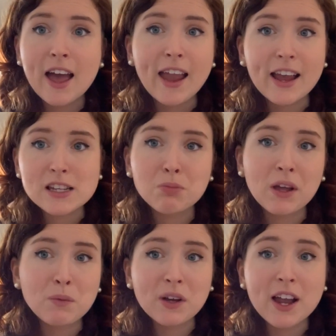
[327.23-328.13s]
I get to
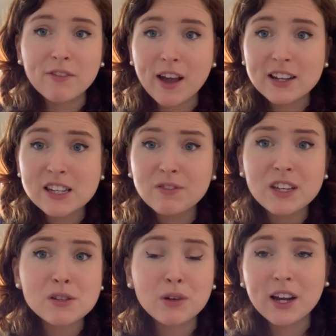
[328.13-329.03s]
plan what kind of
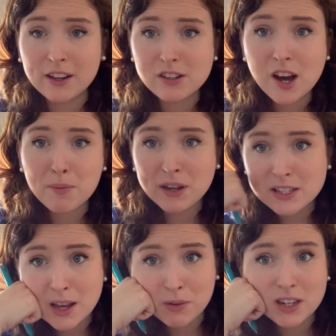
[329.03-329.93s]
activities, what kind of topics
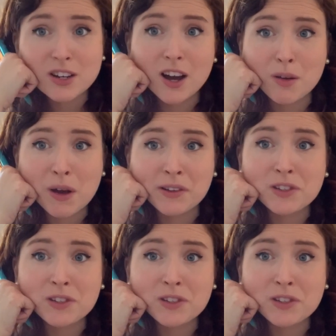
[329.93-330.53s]
I want to talk about.